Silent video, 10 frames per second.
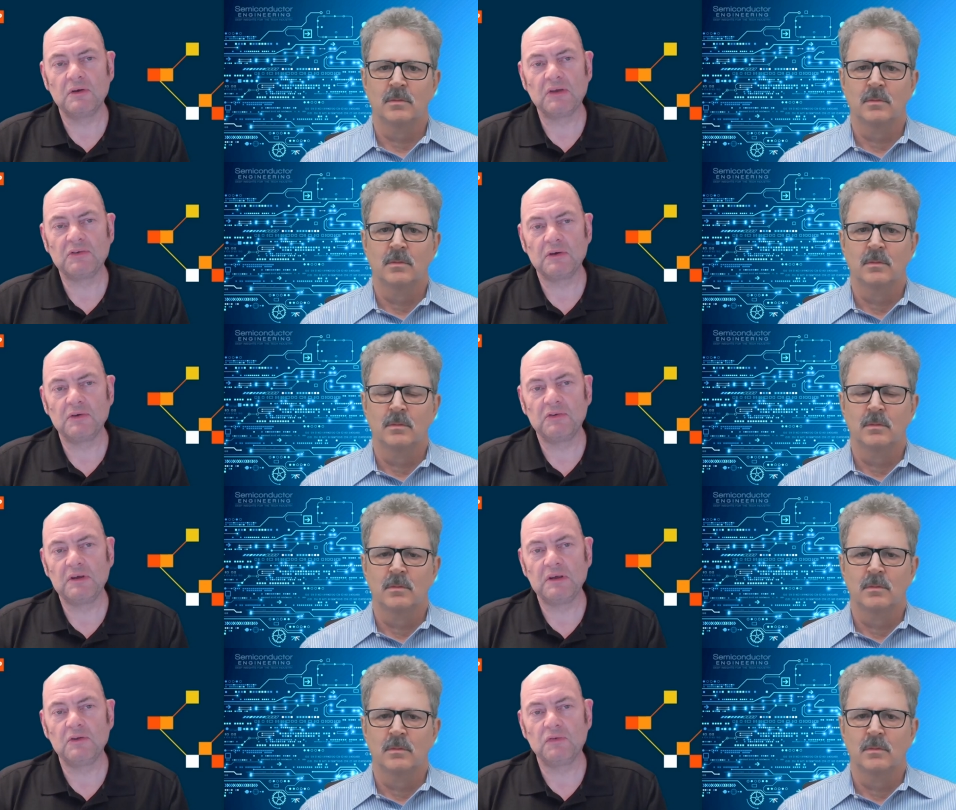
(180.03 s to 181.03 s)
Speaker 1: S O Cs
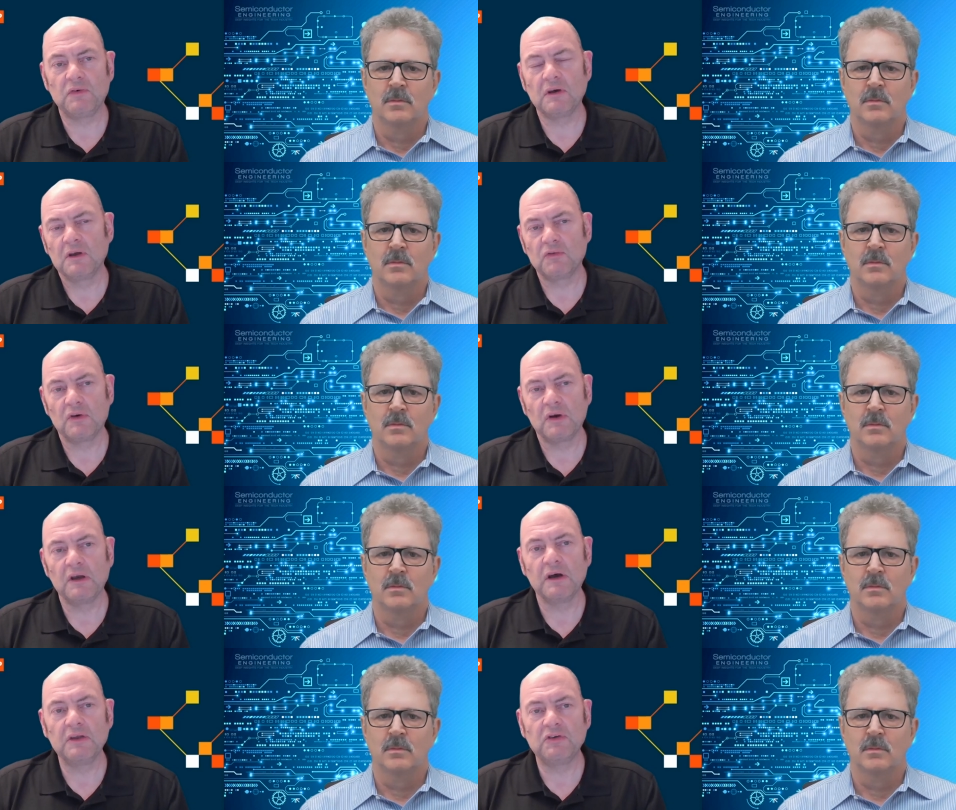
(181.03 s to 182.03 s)
for, for A I
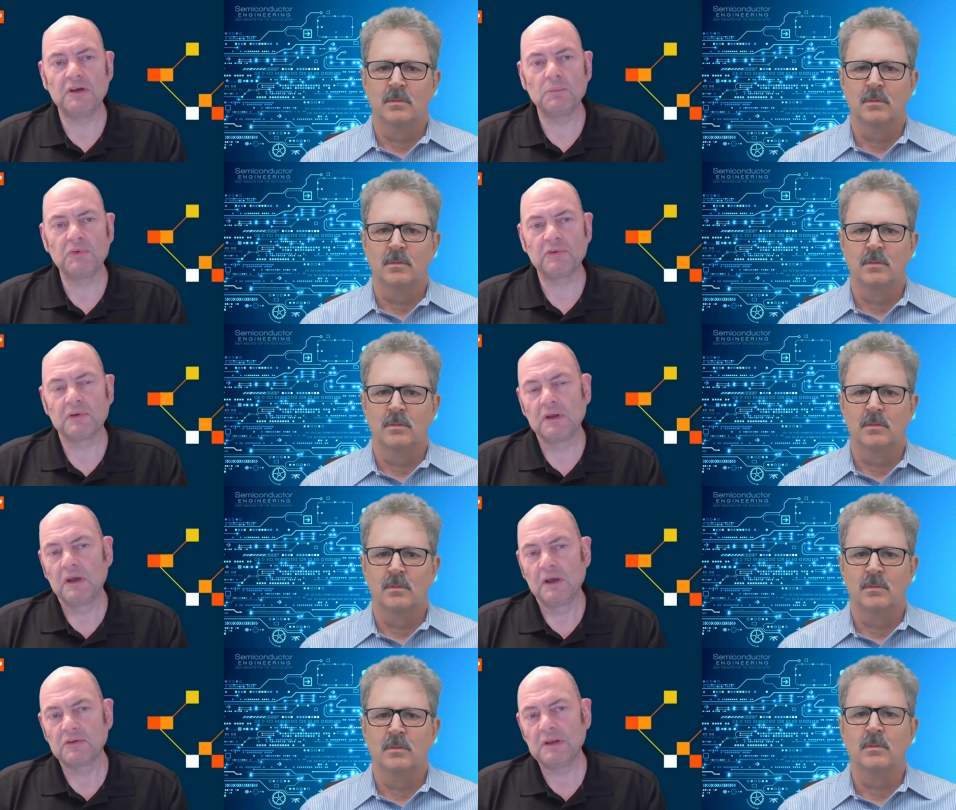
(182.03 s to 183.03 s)
chips.
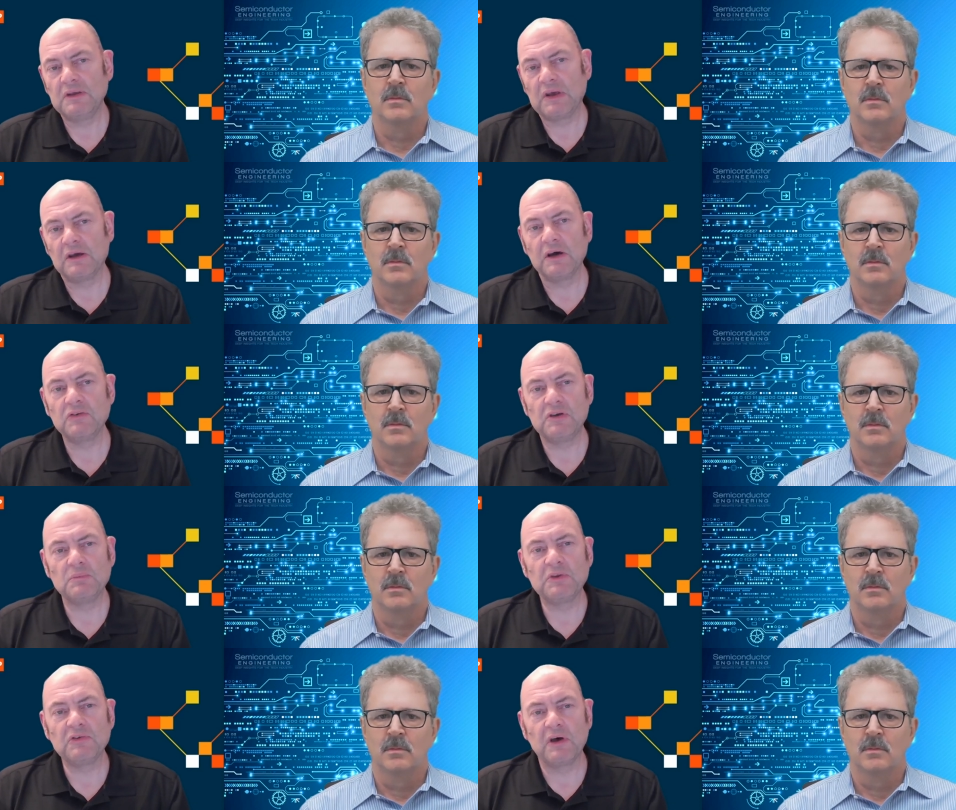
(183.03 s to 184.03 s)
So these A I chip
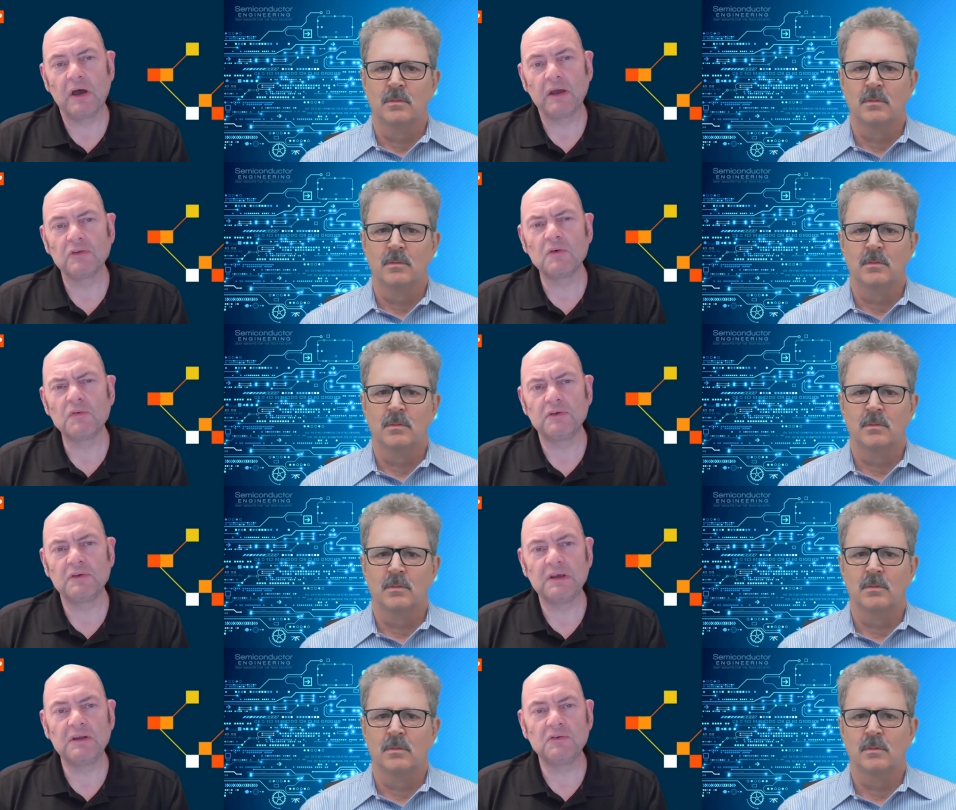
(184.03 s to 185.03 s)
designs often
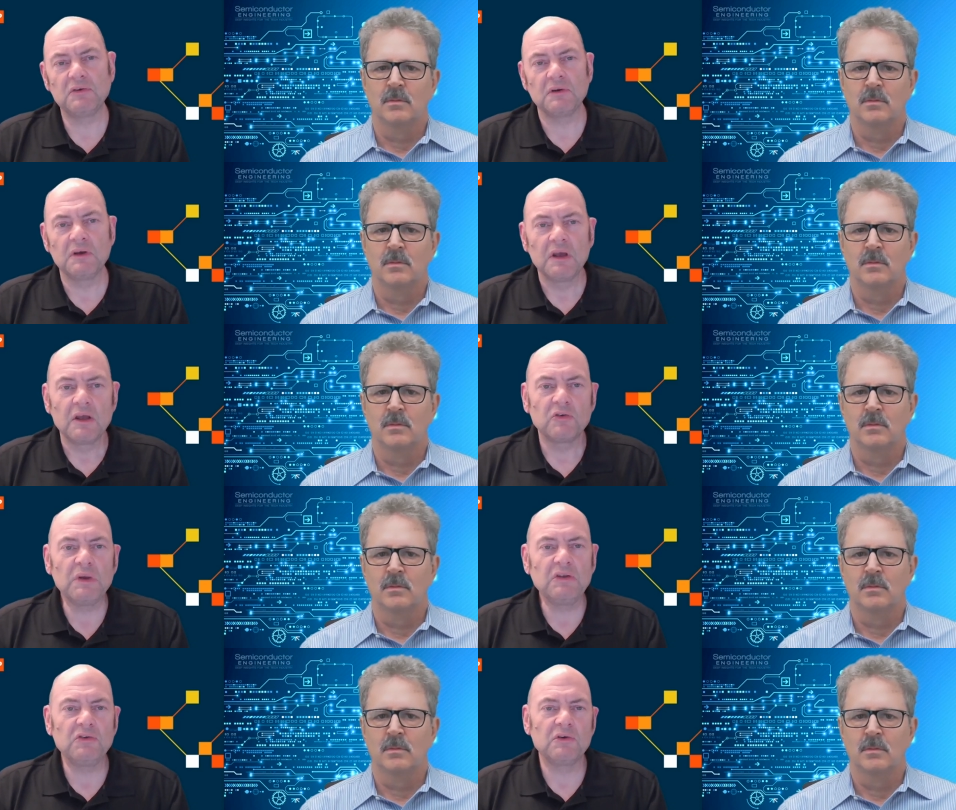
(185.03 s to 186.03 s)
need to, to
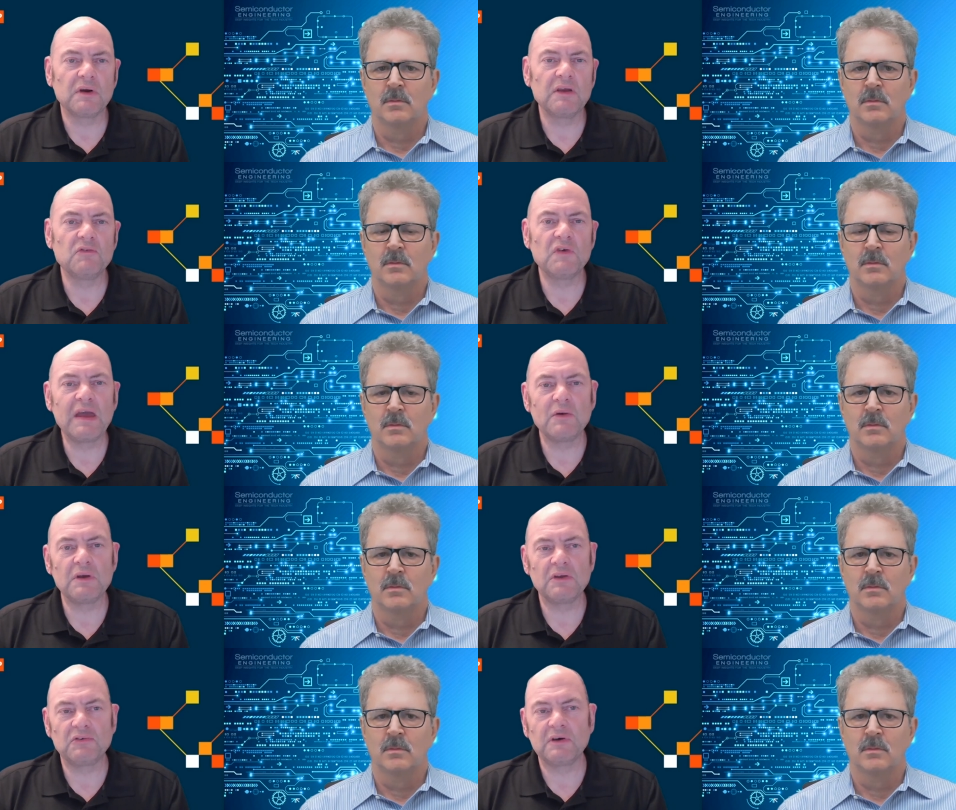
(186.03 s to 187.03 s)
integrate various
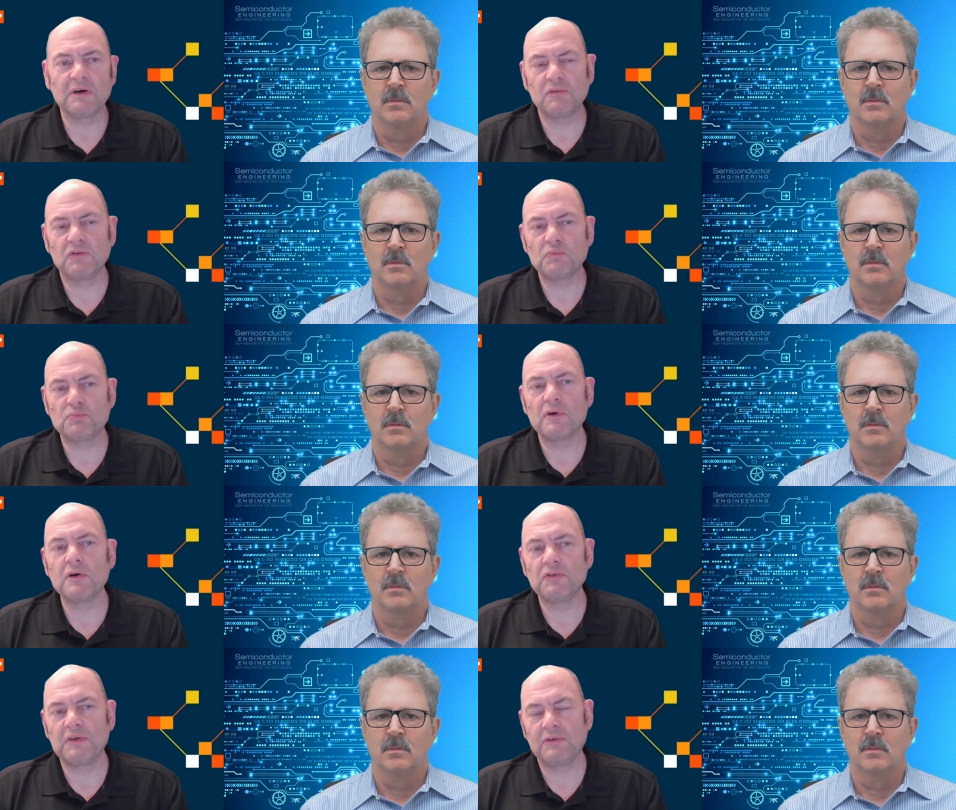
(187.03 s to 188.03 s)
types of
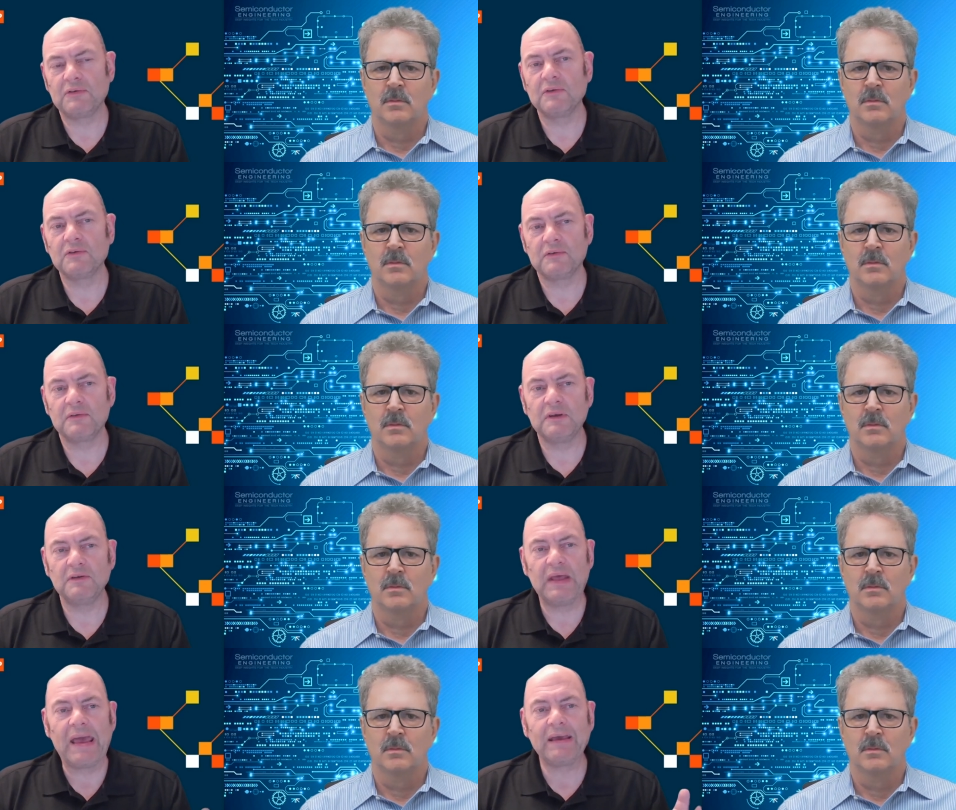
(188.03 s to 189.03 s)
processors, the
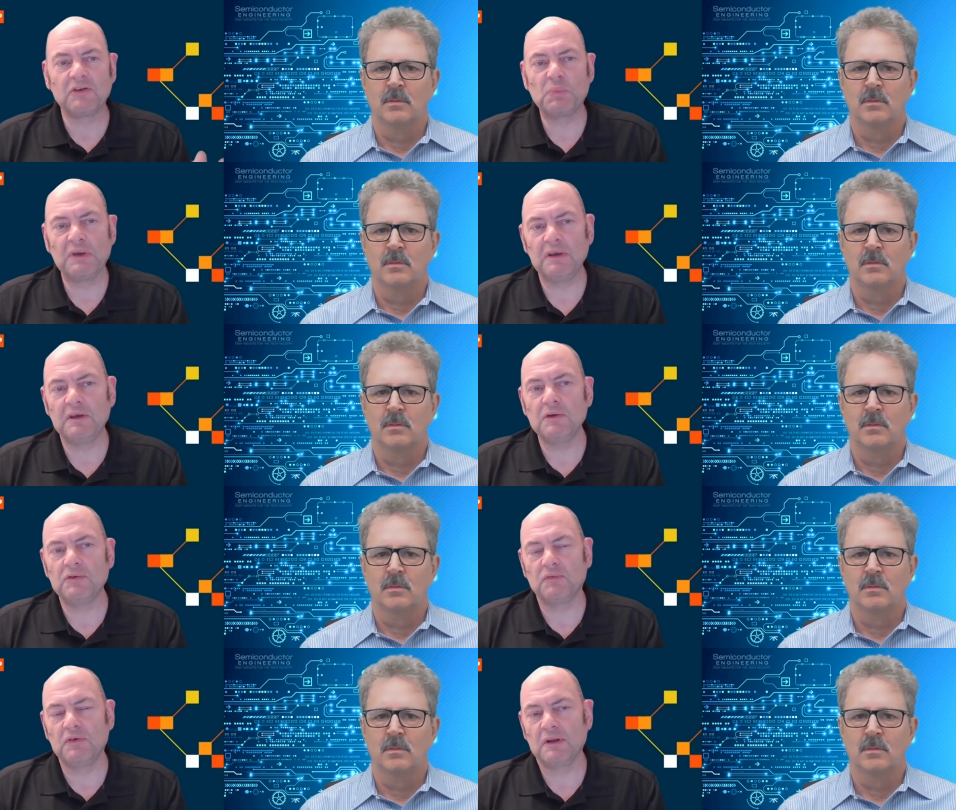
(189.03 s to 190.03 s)
X P Us, if
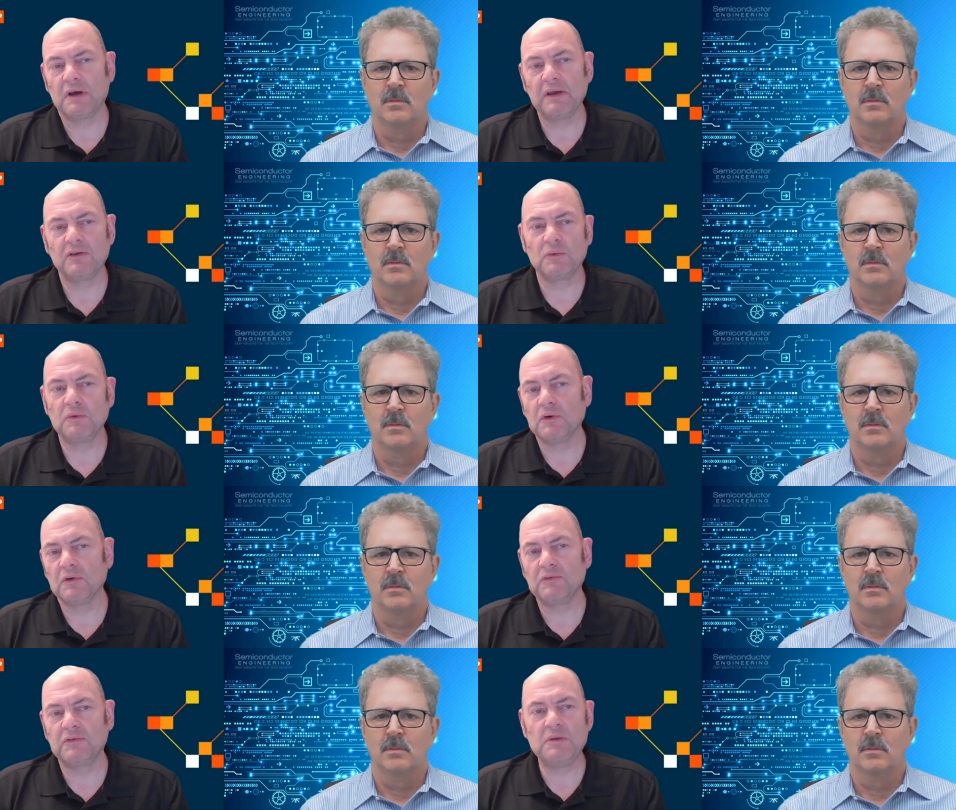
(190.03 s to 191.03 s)
you like. So we've got
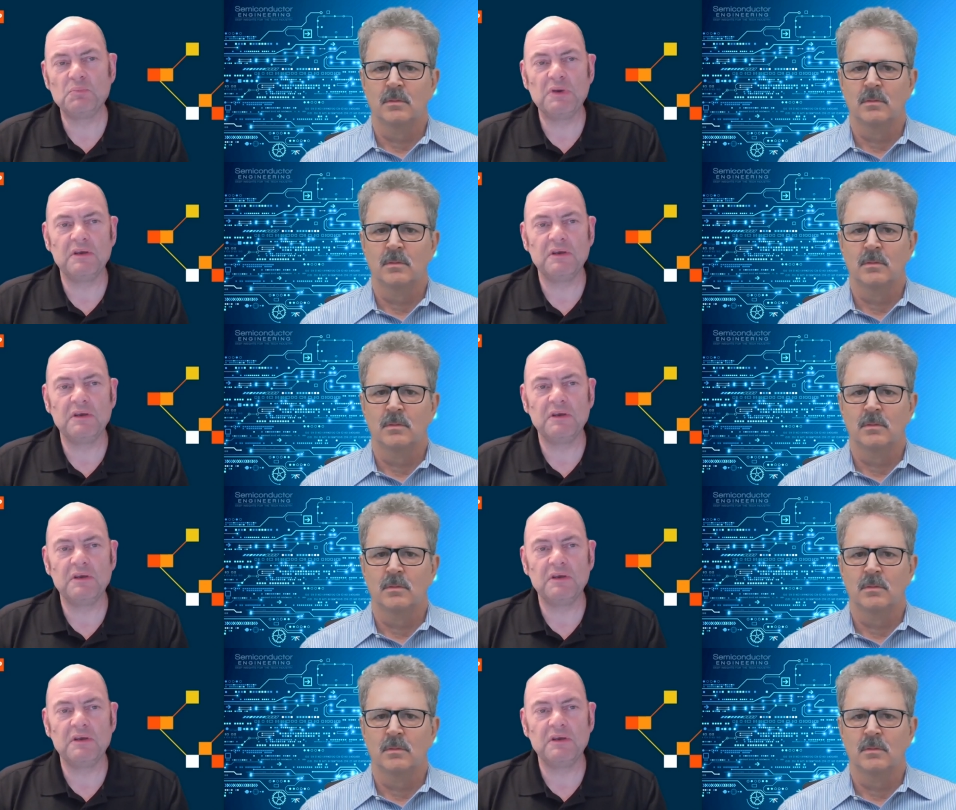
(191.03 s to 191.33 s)
C P